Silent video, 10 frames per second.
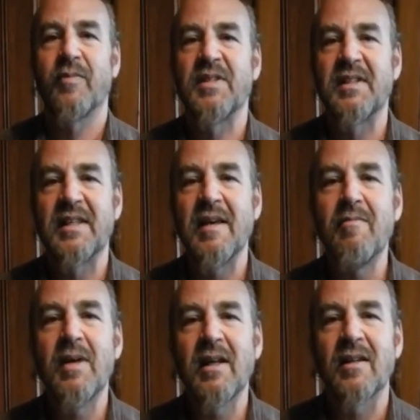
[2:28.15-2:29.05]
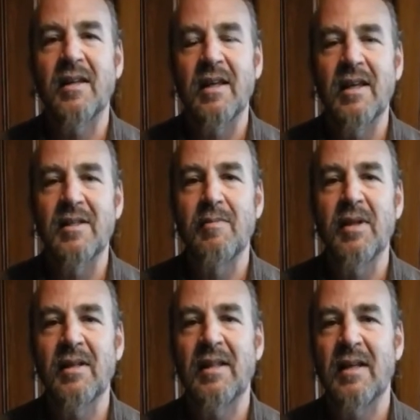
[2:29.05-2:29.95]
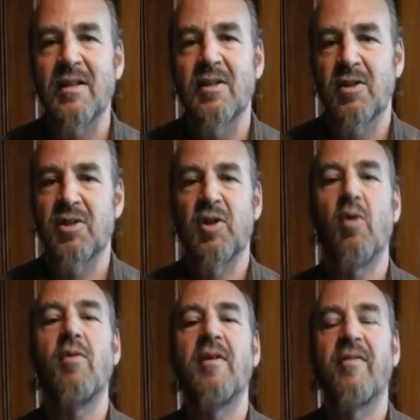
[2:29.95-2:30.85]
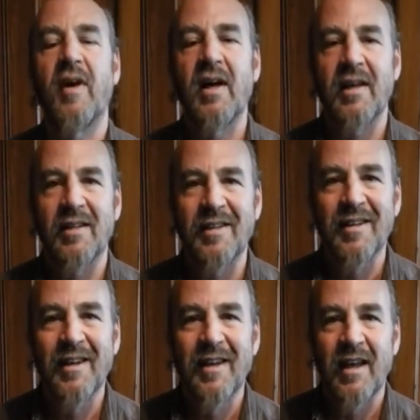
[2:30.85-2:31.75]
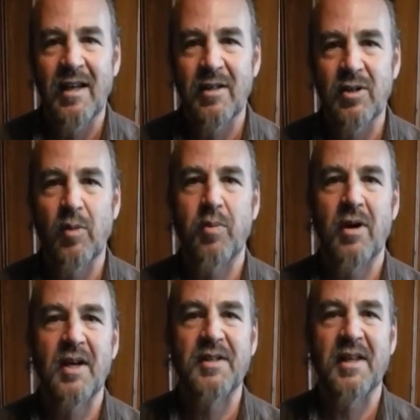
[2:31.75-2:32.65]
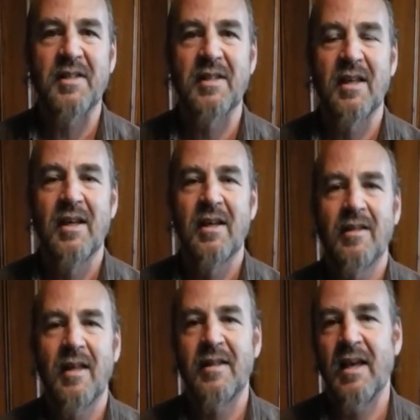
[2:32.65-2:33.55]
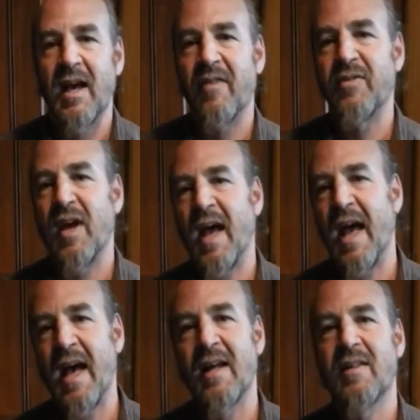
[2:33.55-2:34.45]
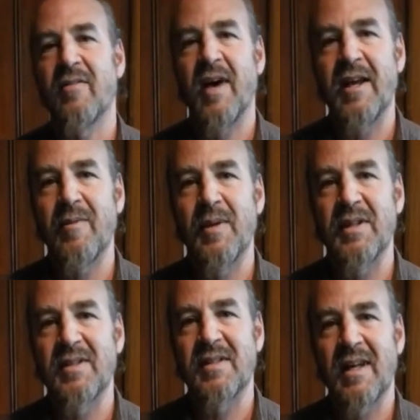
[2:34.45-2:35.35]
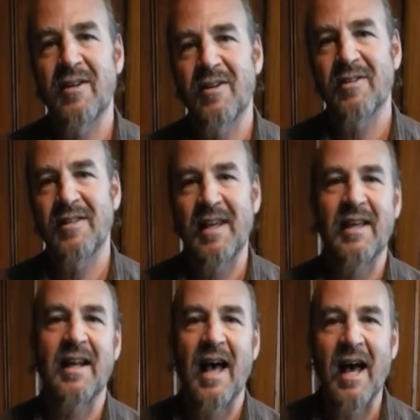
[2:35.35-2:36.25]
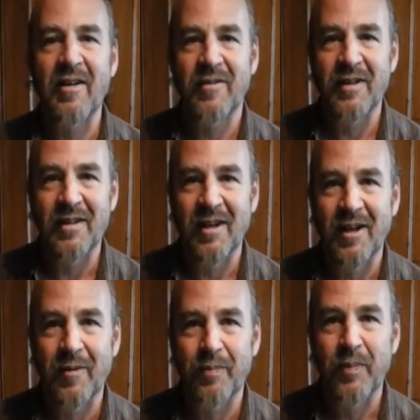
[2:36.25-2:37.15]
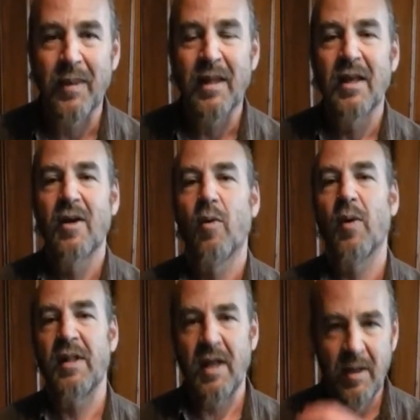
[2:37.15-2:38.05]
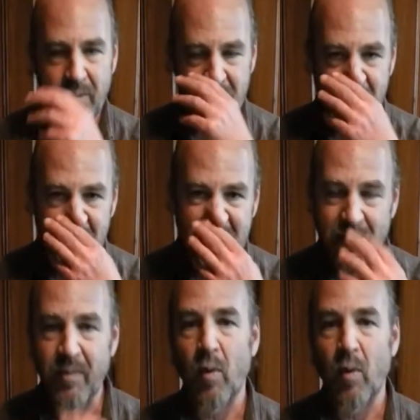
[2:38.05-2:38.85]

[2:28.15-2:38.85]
Skim milk is milk that is so refined and so processed that they have to add the vitamins that are taken out of it when they produce it.